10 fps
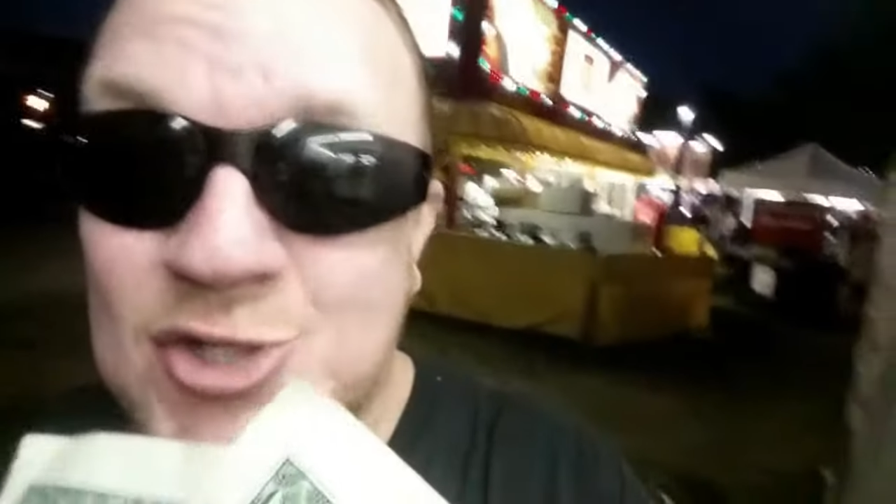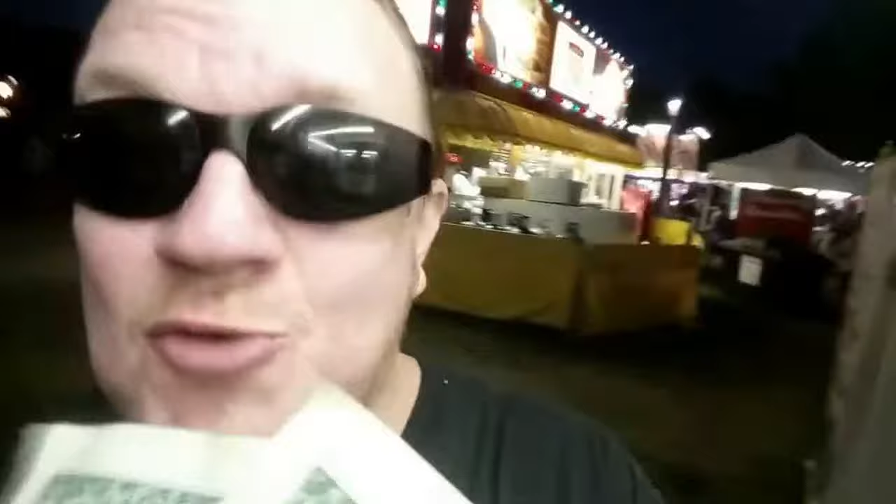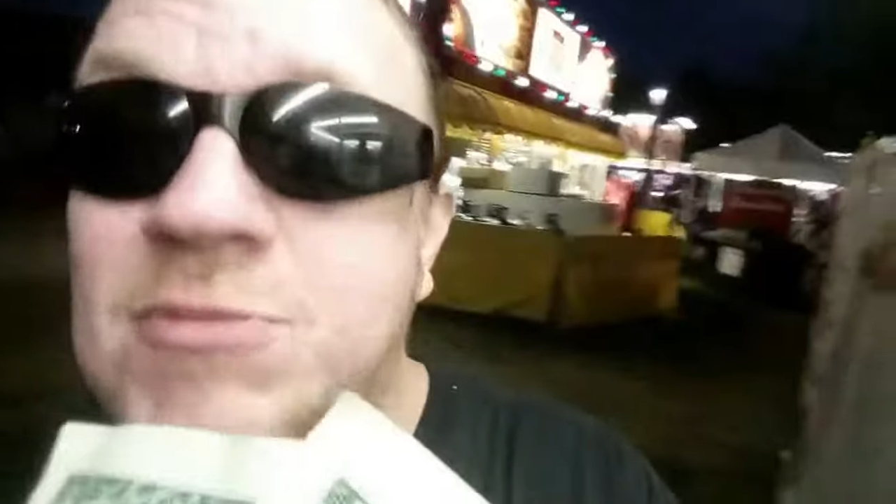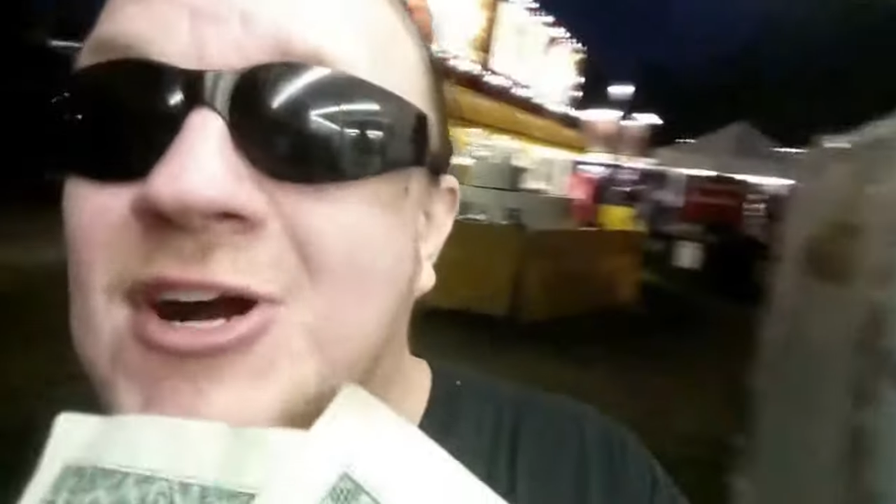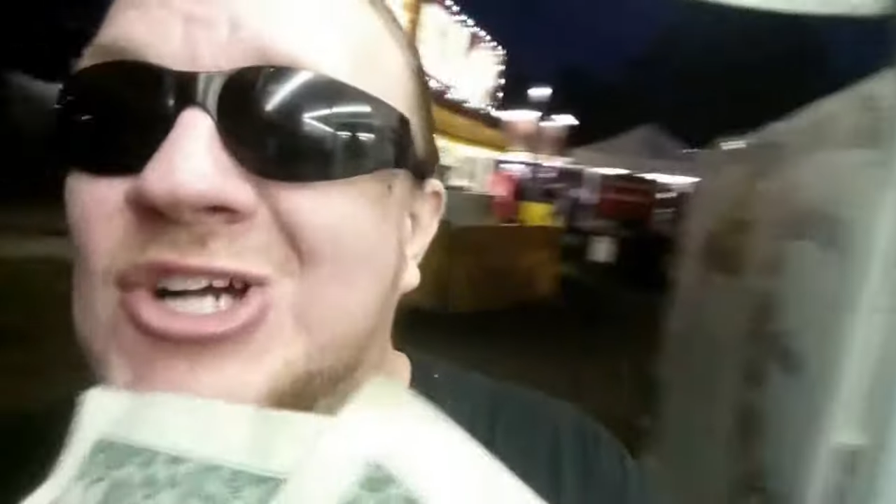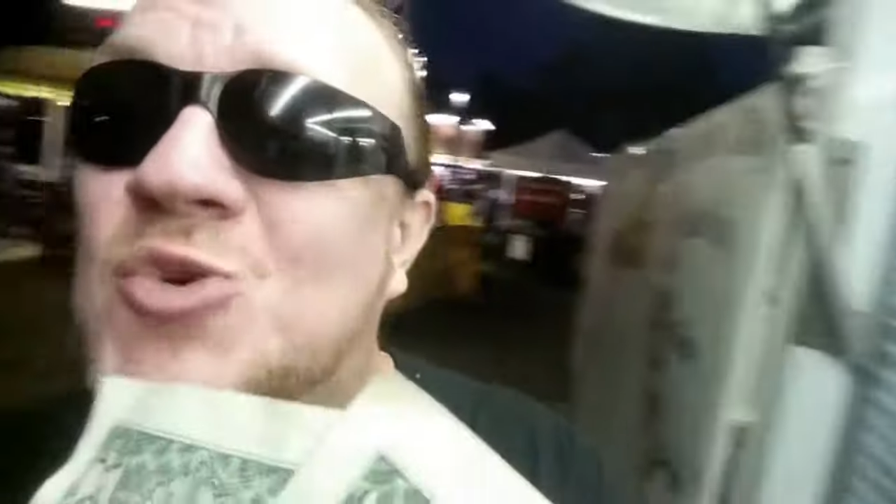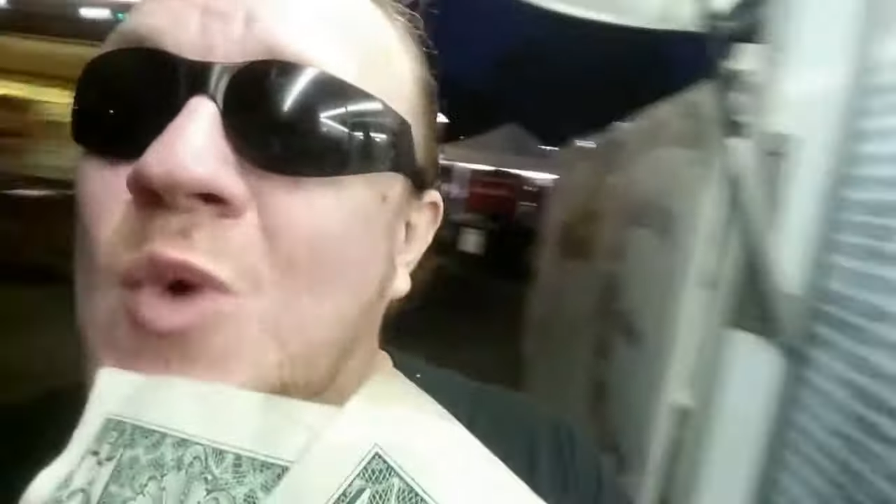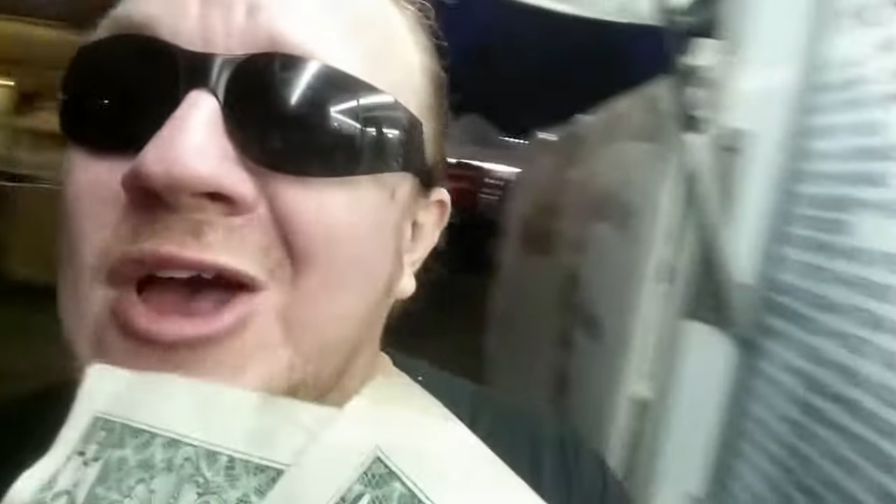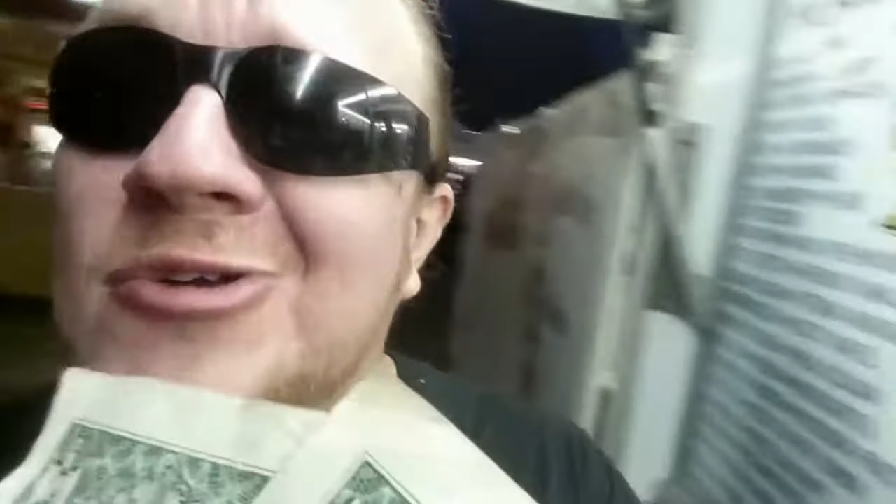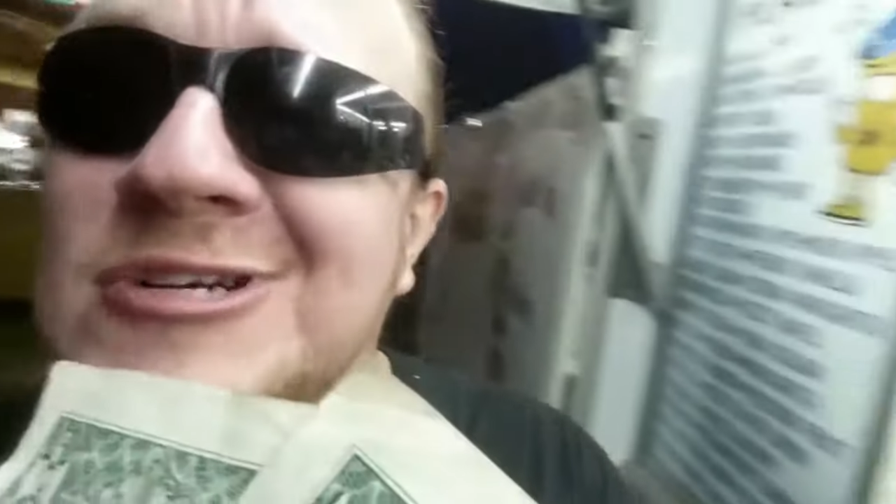Two bucks
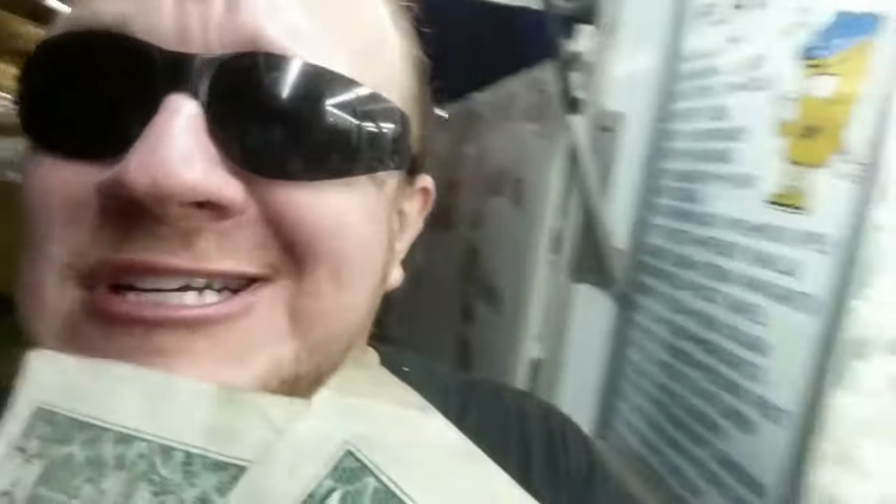well